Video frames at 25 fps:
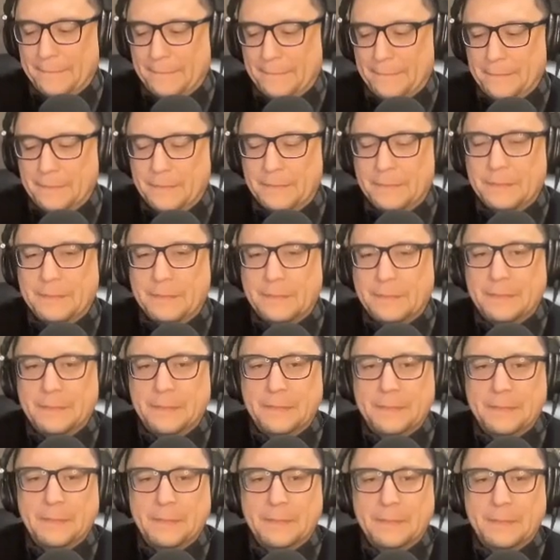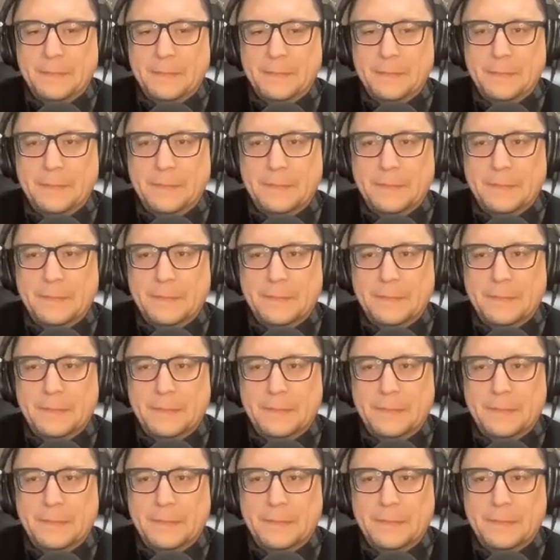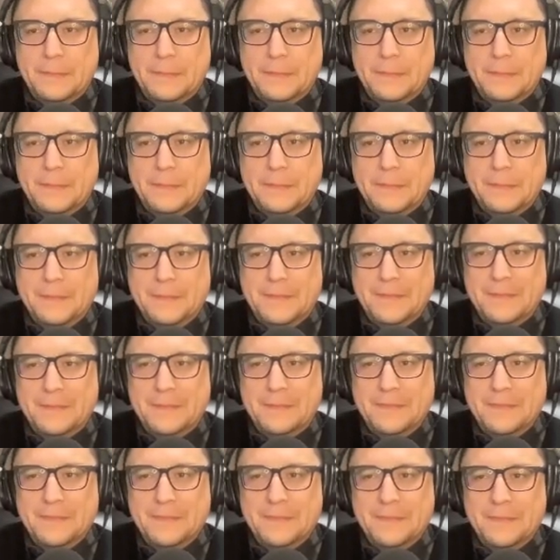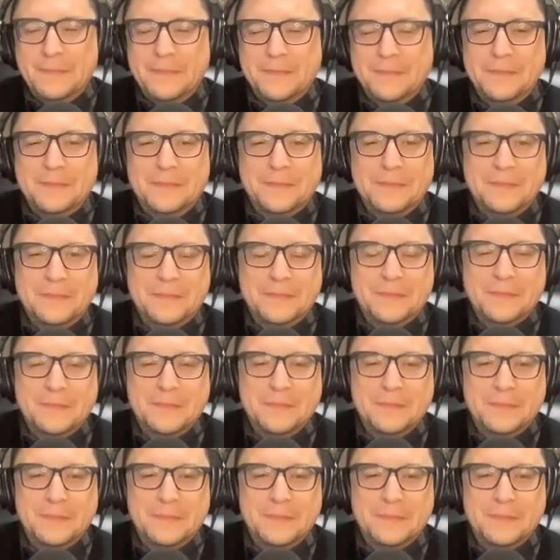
No words are spoken by the person on screen.